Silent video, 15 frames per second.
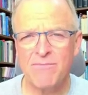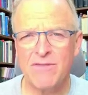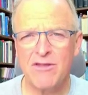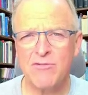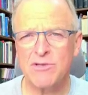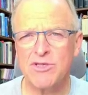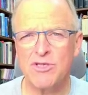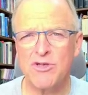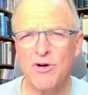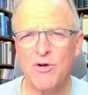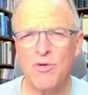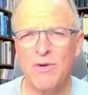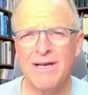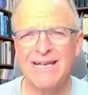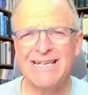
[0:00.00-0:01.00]
It
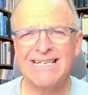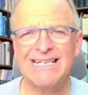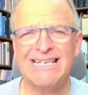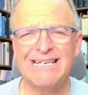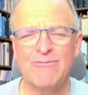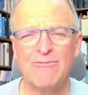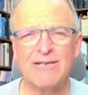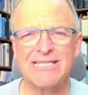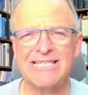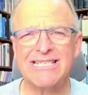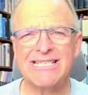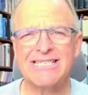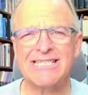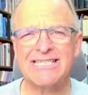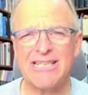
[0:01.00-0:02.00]
wasn't
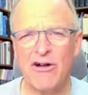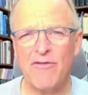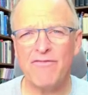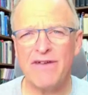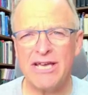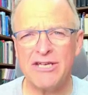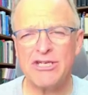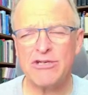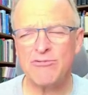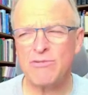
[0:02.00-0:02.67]
a salvation